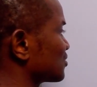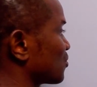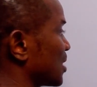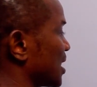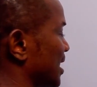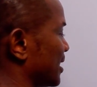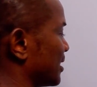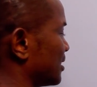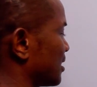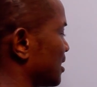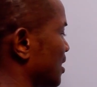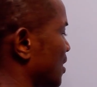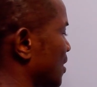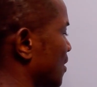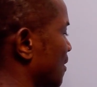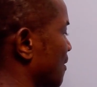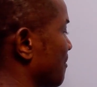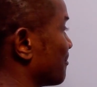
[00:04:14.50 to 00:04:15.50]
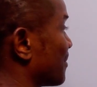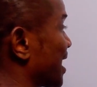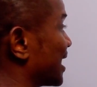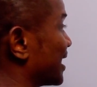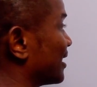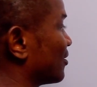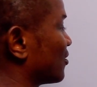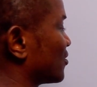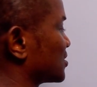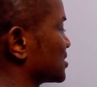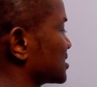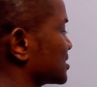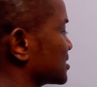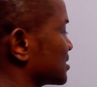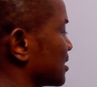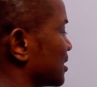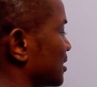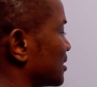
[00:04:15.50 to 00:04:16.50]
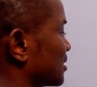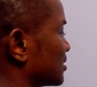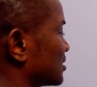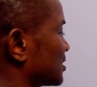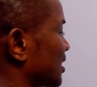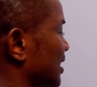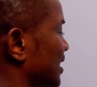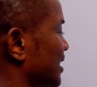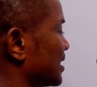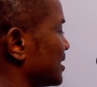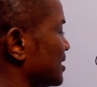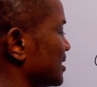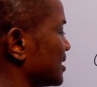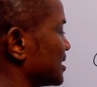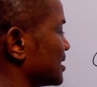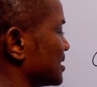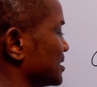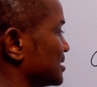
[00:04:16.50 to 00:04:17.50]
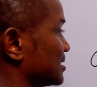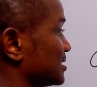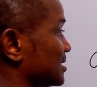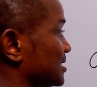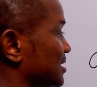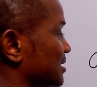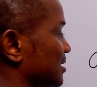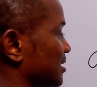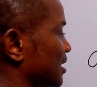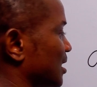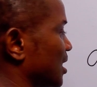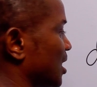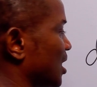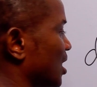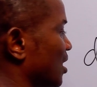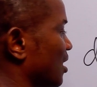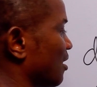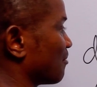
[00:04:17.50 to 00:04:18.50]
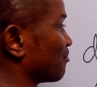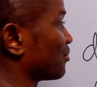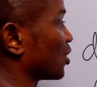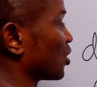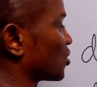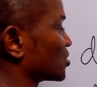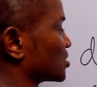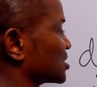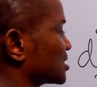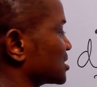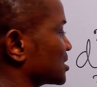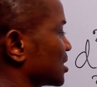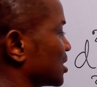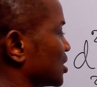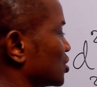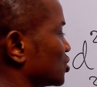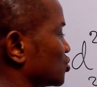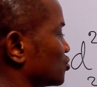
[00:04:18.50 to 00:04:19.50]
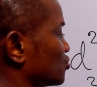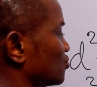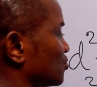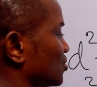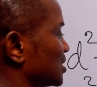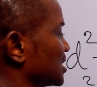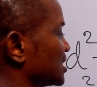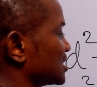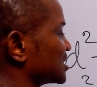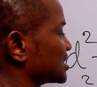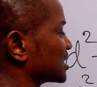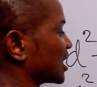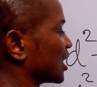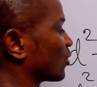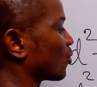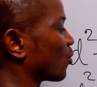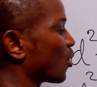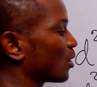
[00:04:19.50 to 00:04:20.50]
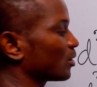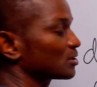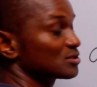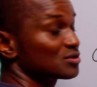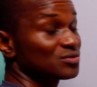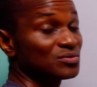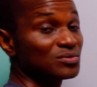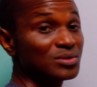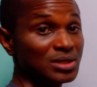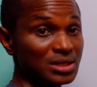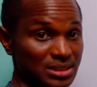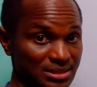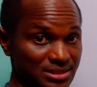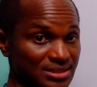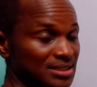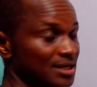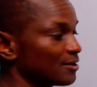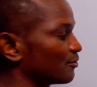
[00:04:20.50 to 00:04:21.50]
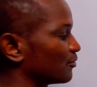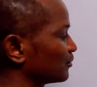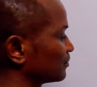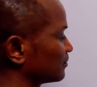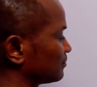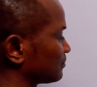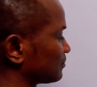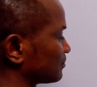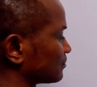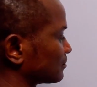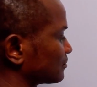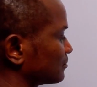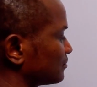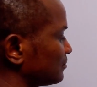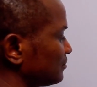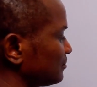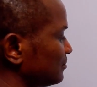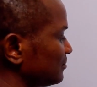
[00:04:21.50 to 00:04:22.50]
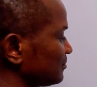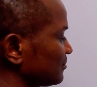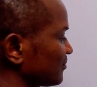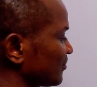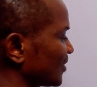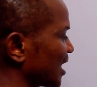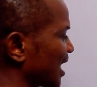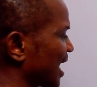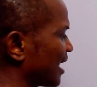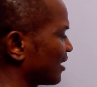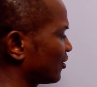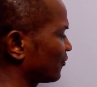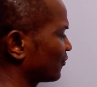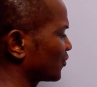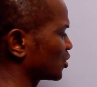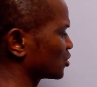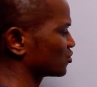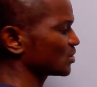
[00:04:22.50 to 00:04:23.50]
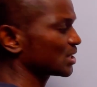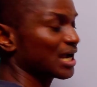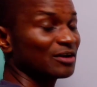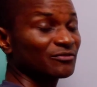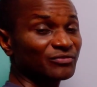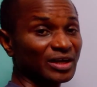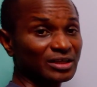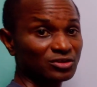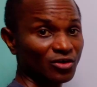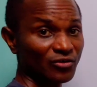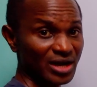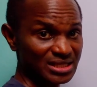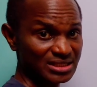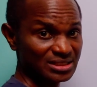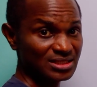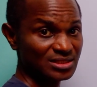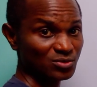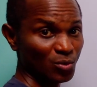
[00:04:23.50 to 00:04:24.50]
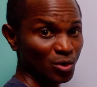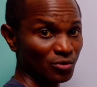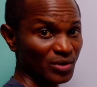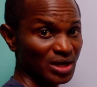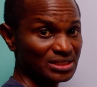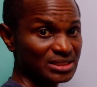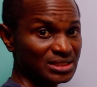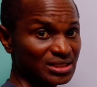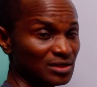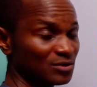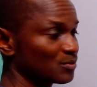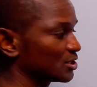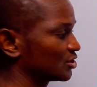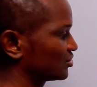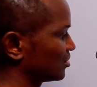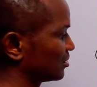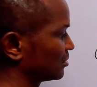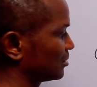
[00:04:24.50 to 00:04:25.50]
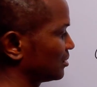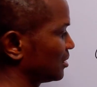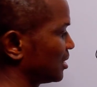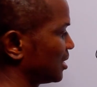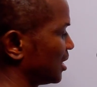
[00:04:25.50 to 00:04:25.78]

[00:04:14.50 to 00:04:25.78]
squared minus three d plus two is equal to zero. And of course, we can factorize this quadratic equation,